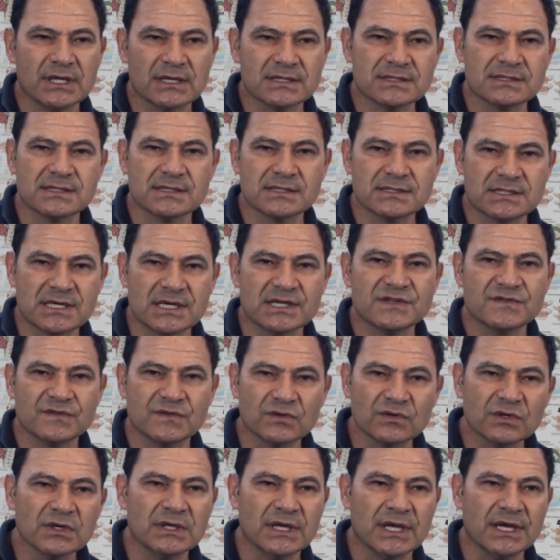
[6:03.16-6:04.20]
that
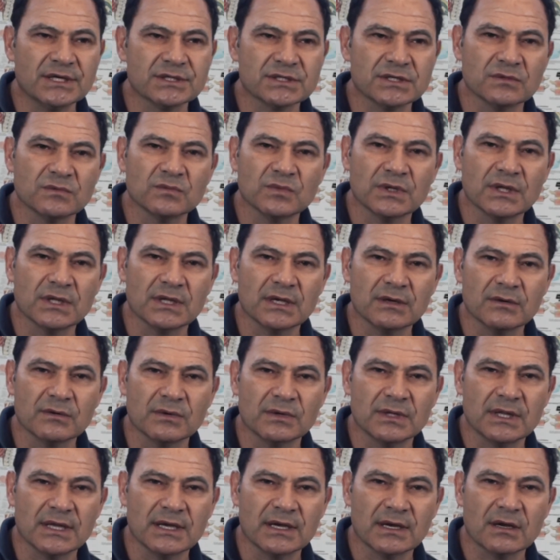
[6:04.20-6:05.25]
successful connection
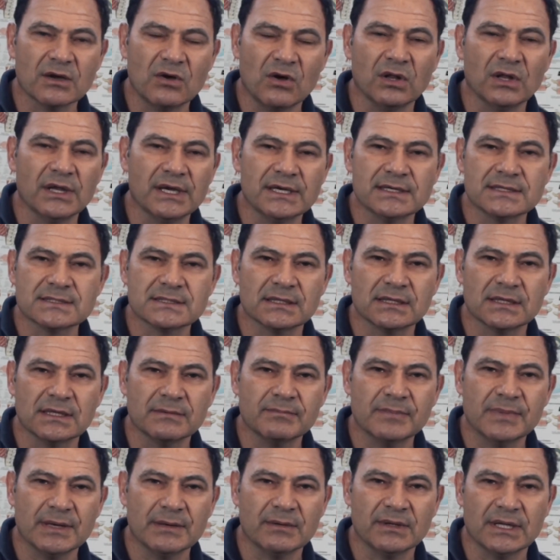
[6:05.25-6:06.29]
with their colleagues and the
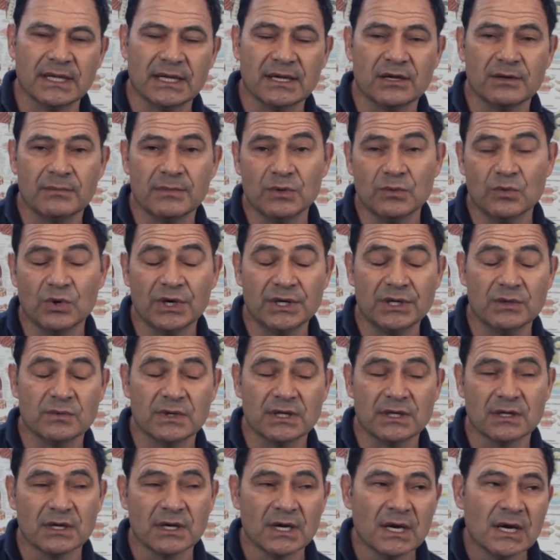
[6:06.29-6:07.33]
people they're going to be working
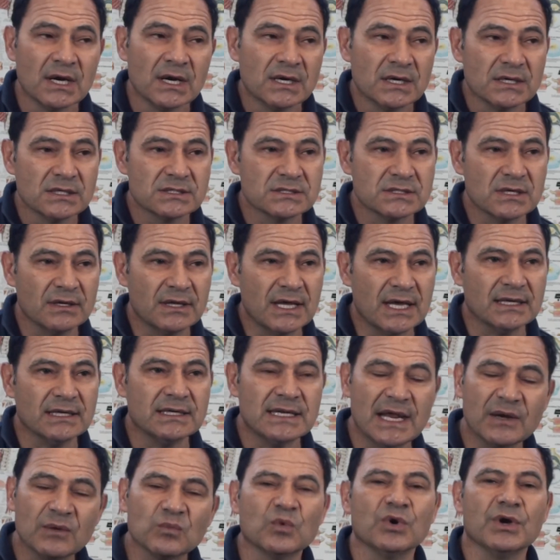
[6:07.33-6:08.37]
with. So that
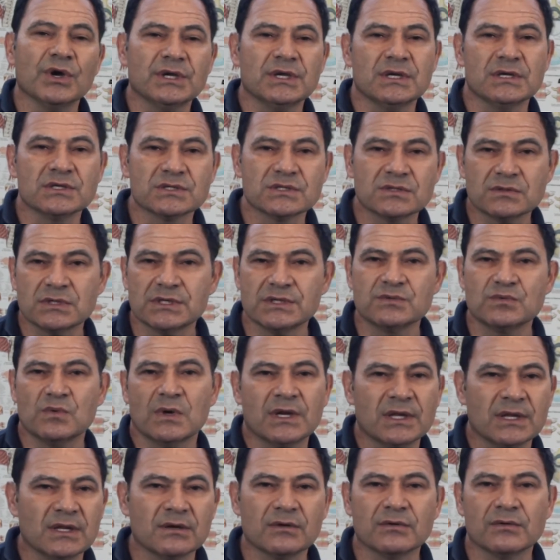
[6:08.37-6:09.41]
networking is
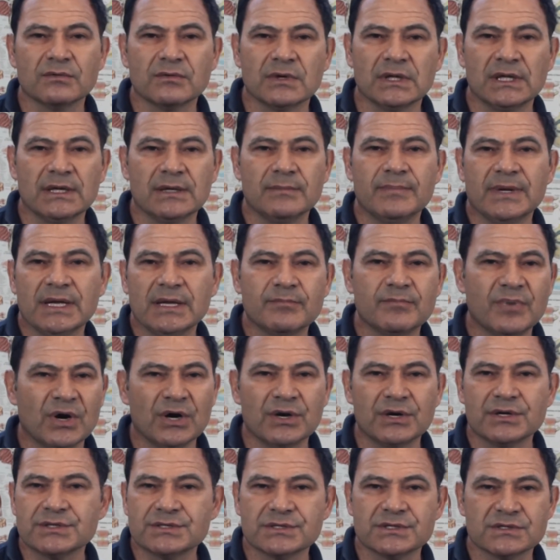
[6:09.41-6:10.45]
one of the really big
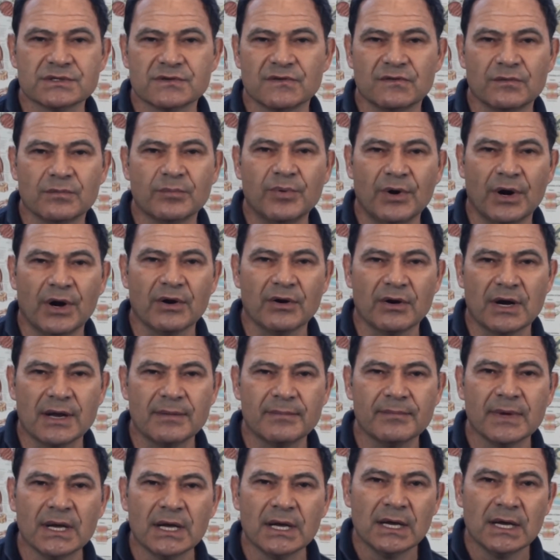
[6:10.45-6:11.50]
bonuses of the program.